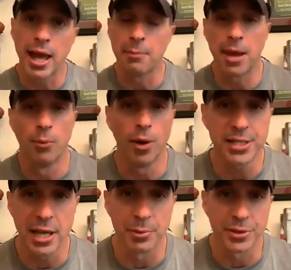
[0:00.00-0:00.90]
And, man,
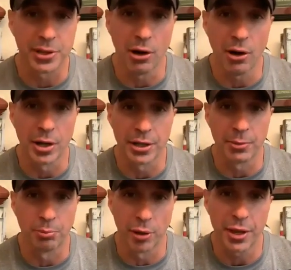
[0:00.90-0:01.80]
once that was gone in
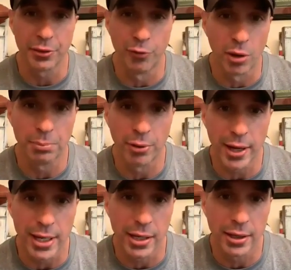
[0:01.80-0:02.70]
the breath of one
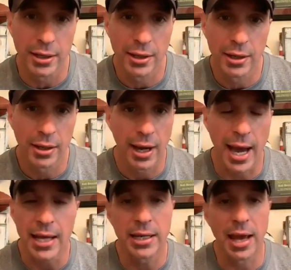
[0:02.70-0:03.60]
play,
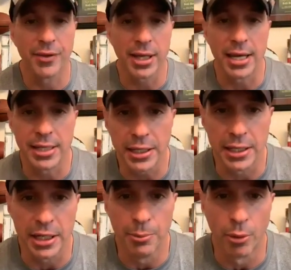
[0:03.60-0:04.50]
I didn't have any
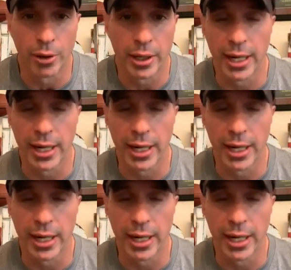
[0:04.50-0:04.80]
identity anymore.